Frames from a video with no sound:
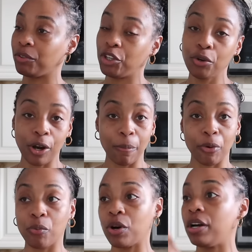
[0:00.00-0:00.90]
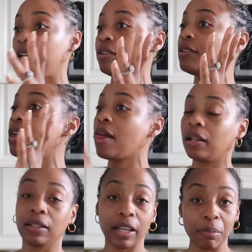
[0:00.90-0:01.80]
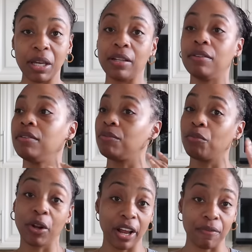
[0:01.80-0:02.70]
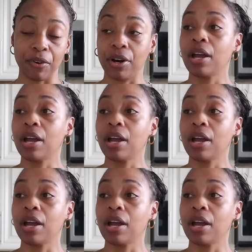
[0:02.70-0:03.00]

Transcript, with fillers: cucumber one, lemon, whatever.